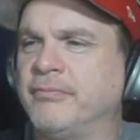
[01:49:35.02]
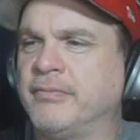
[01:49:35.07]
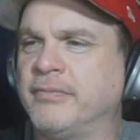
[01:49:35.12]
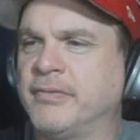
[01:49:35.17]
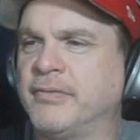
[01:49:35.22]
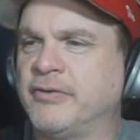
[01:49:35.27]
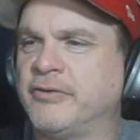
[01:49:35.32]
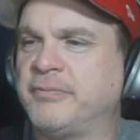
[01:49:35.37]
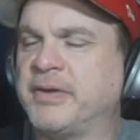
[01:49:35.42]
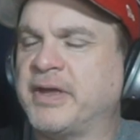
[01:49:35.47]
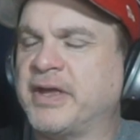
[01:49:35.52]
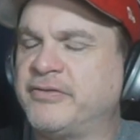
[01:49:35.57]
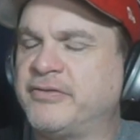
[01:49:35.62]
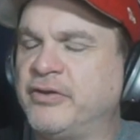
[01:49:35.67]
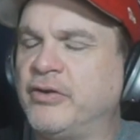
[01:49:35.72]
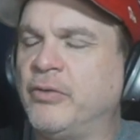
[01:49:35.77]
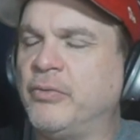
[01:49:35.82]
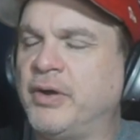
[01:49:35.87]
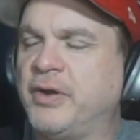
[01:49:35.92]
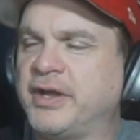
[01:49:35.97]
it's because, you
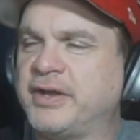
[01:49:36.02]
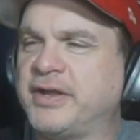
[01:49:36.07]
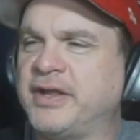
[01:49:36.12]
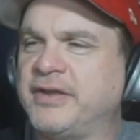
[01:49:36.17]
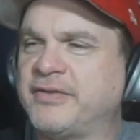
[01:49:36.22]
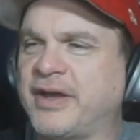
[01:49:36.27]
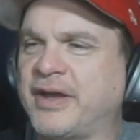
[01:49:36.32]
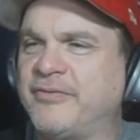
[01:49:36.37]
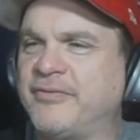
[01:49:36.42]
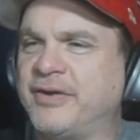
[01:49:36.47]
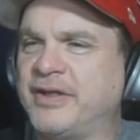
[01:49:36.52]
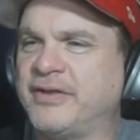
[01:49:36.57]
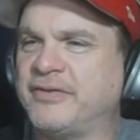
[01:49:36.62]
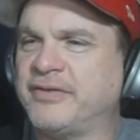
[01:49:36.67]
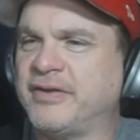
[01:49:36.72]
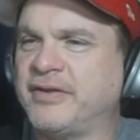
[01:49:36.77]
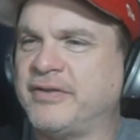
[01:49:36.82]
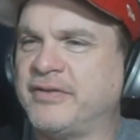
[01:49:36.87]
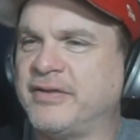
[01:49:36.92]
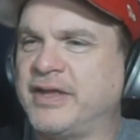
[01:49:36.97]
know what? I realize
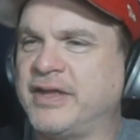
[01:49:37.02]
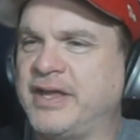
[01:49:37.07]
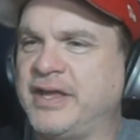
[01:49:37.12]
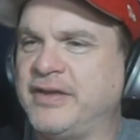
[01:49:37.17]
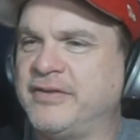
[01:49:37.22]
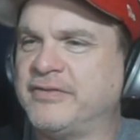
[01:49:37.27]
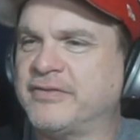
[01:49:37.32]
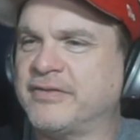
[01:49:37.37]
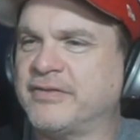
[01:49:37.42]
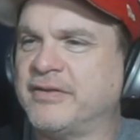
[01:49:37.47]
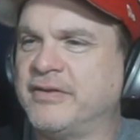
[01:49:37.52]
he's